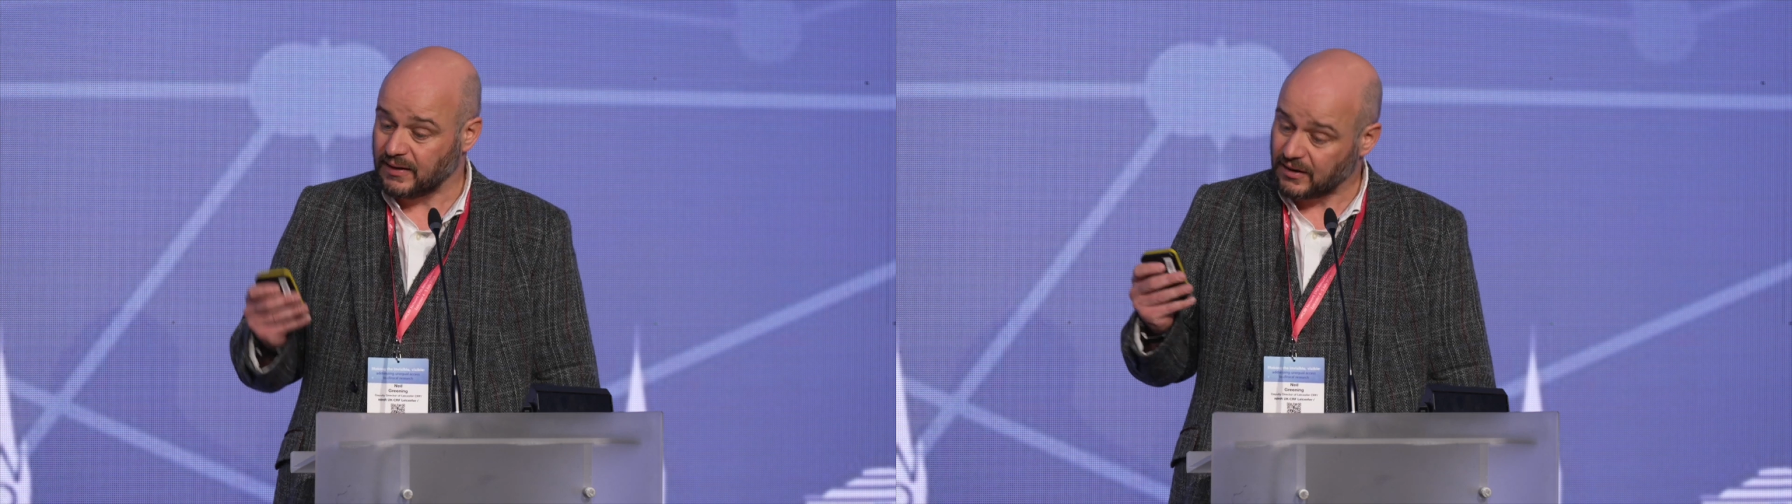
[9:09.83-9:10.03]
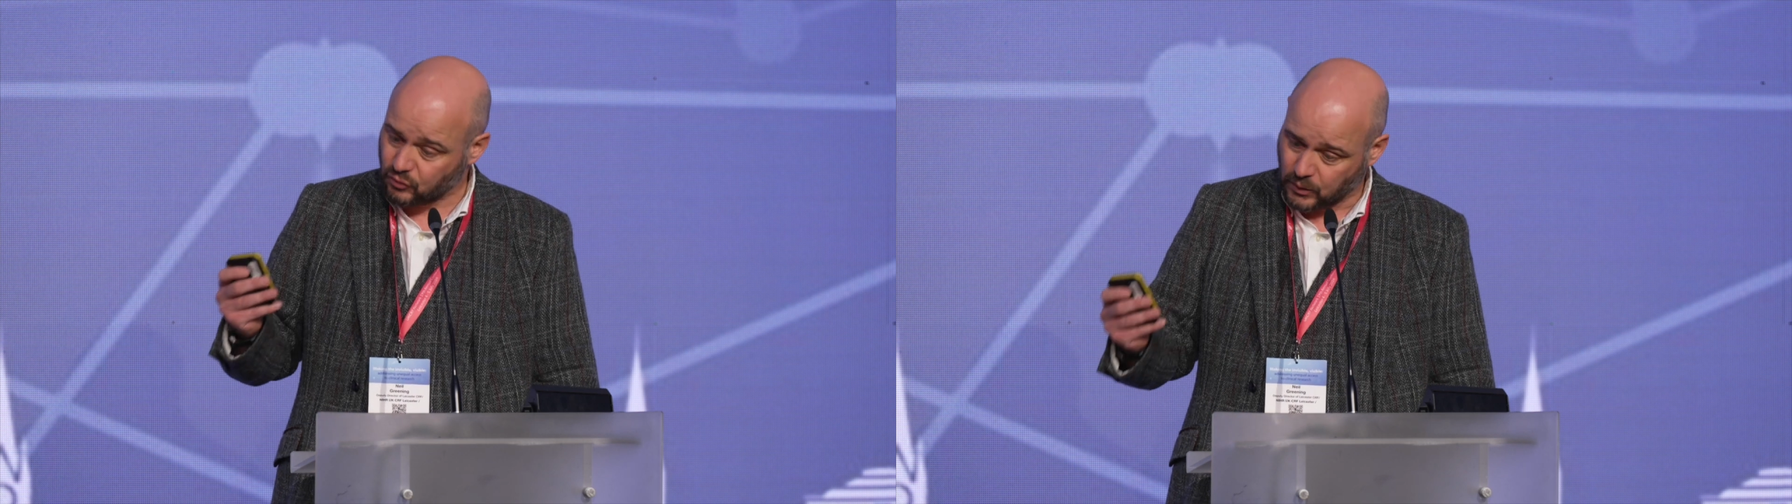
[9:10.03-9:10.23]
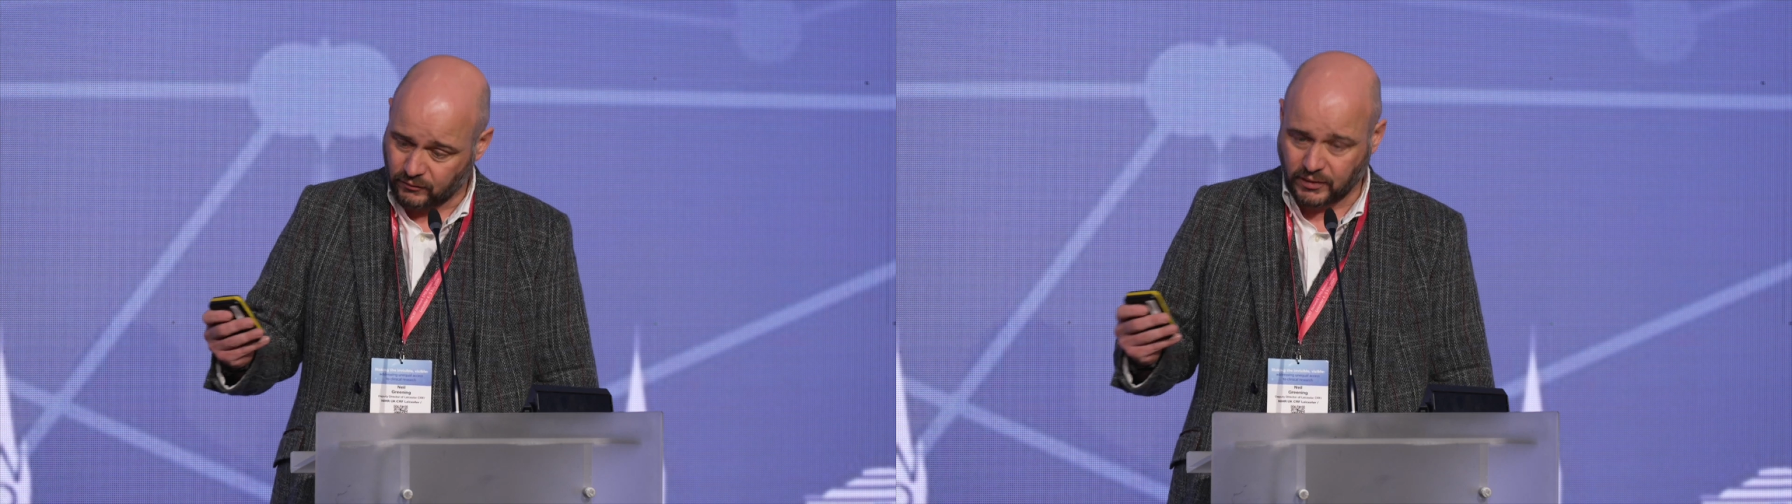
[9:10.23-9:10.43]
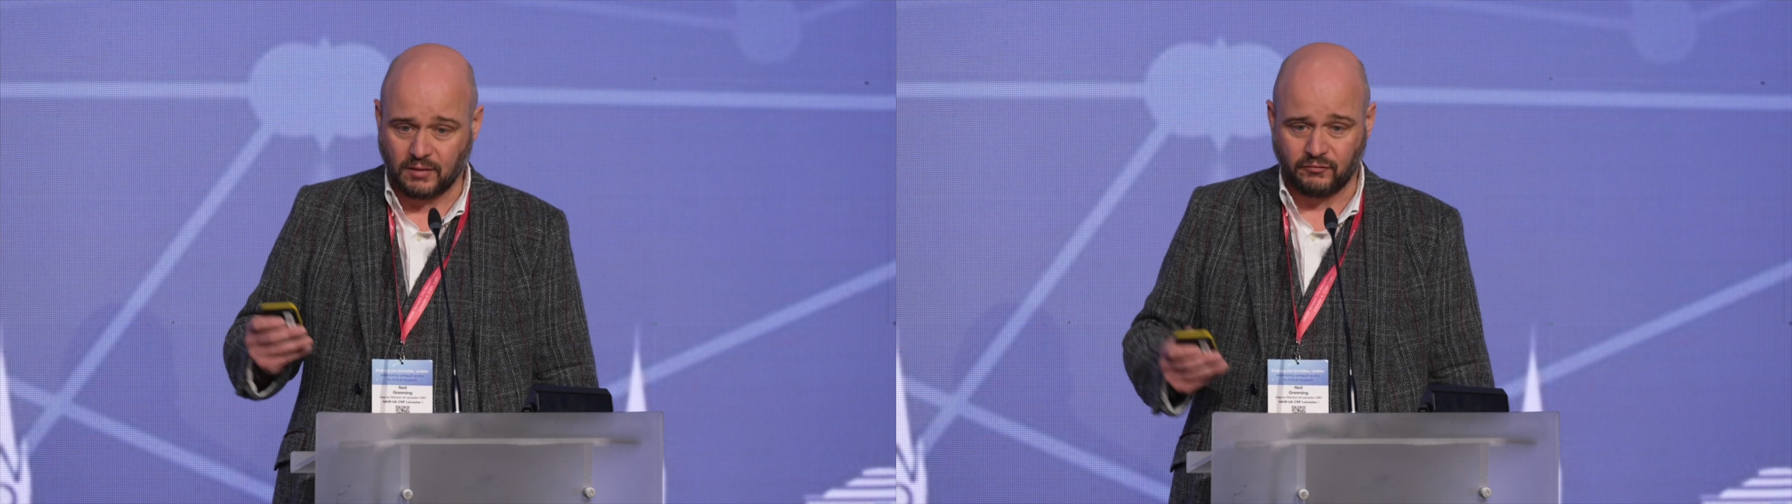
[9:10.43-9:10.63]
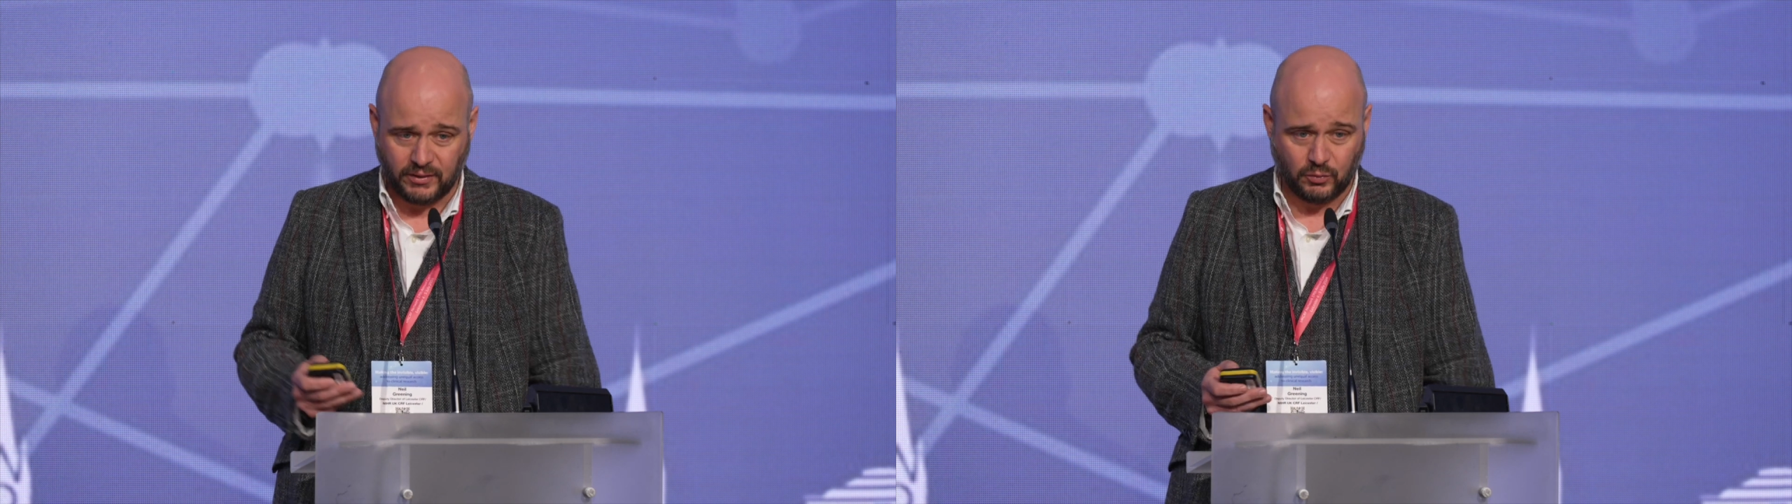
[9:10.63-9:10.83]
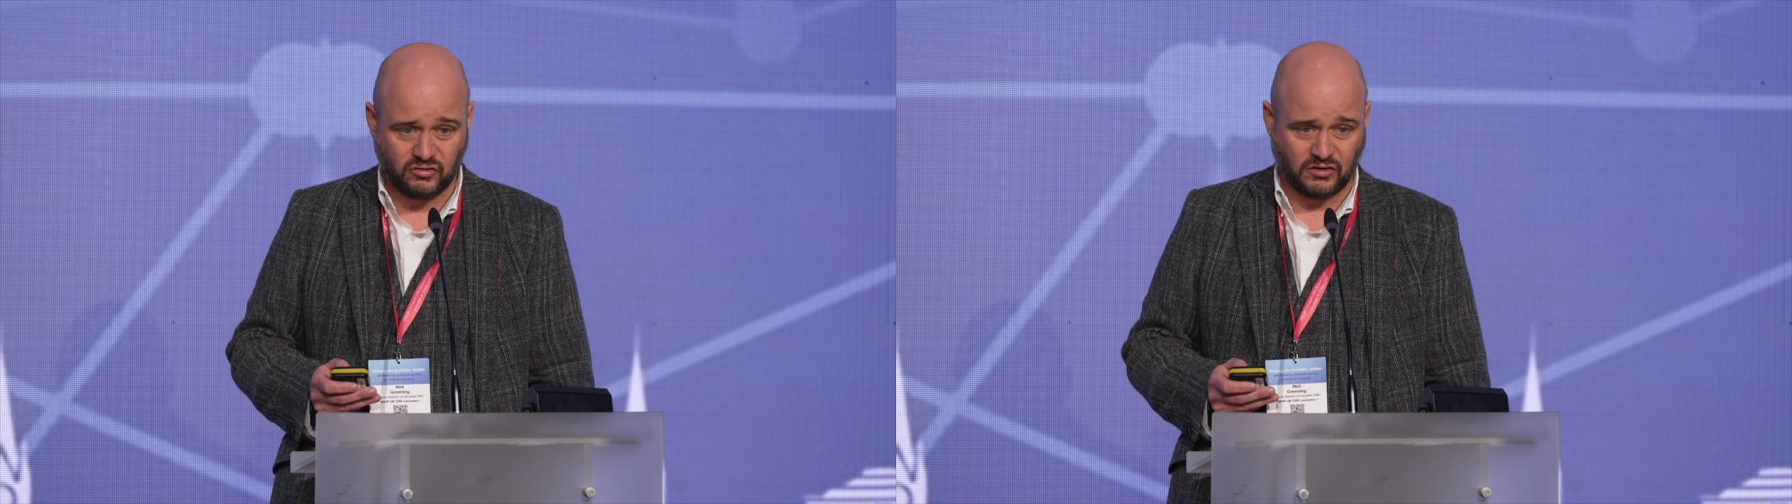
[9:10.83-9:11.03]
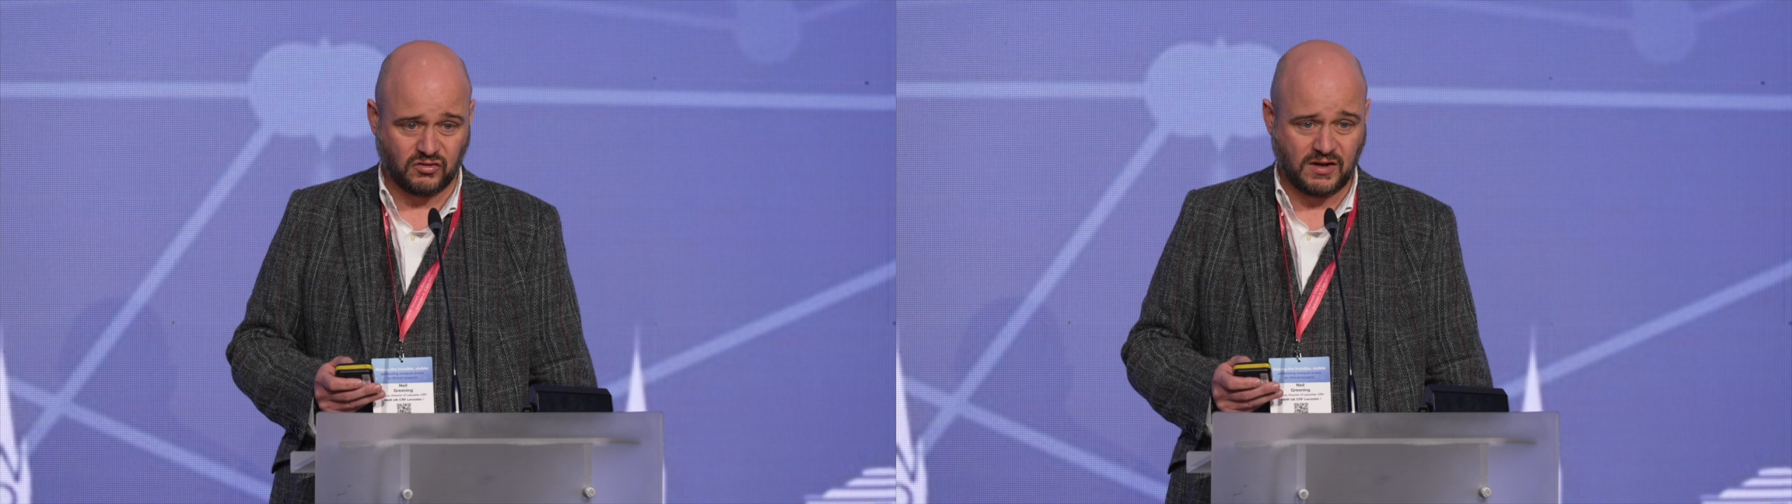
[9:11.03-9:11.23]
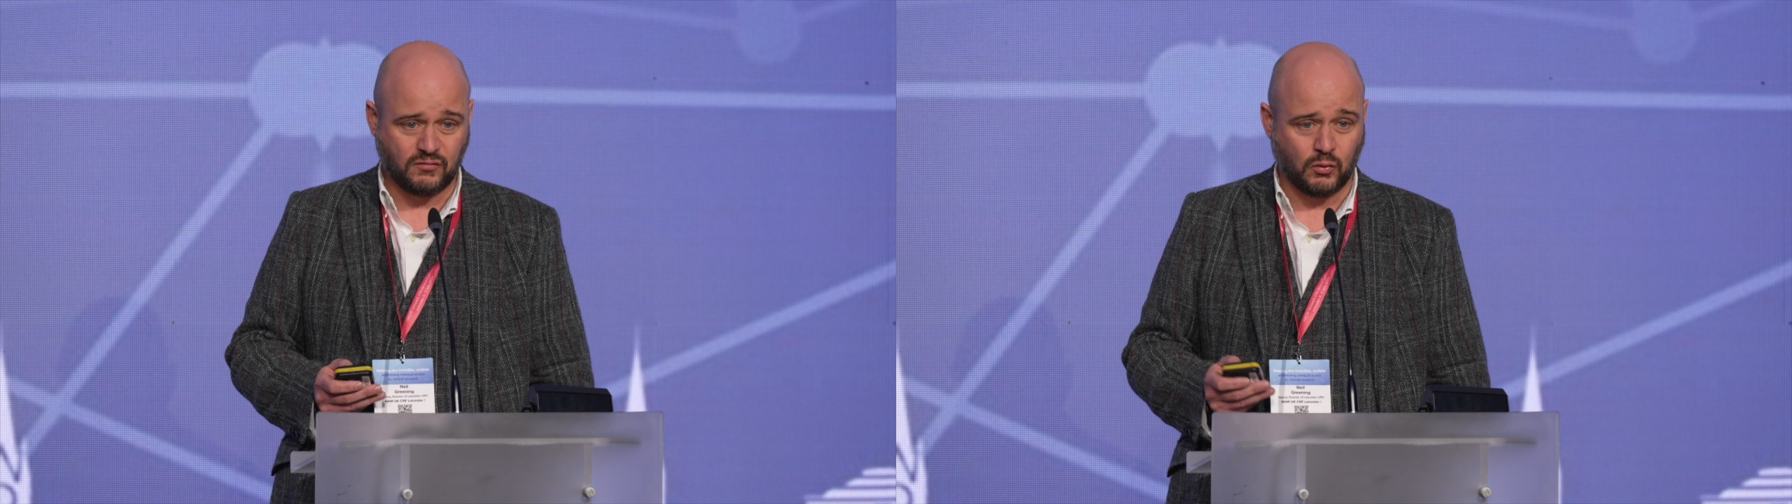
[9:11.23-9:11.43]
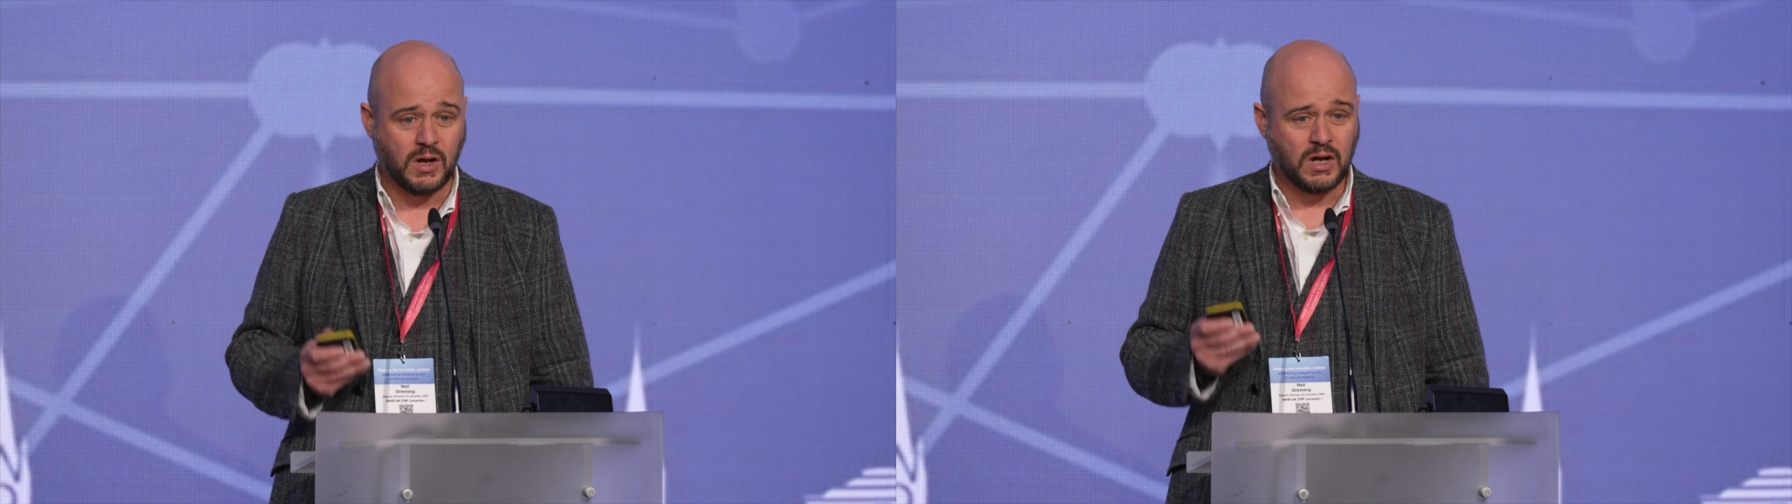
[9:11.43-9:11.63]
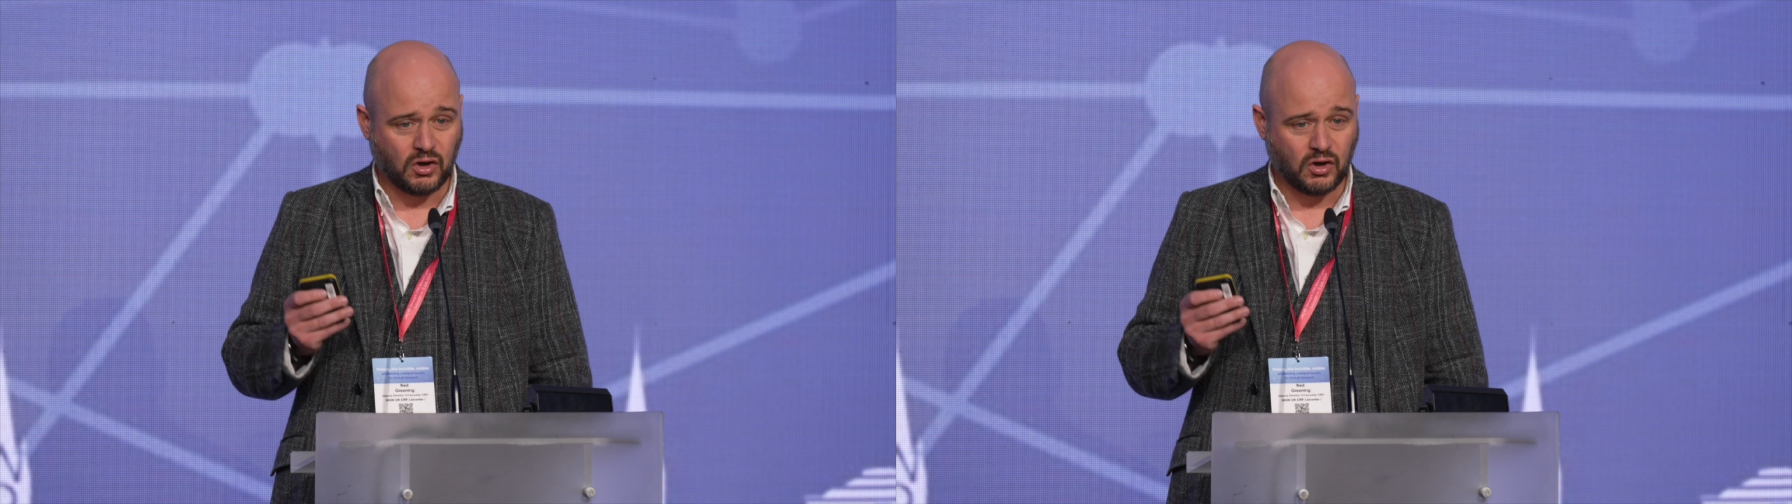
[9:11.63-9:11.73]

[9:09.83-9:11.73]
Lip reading: and that's why recovery was successful,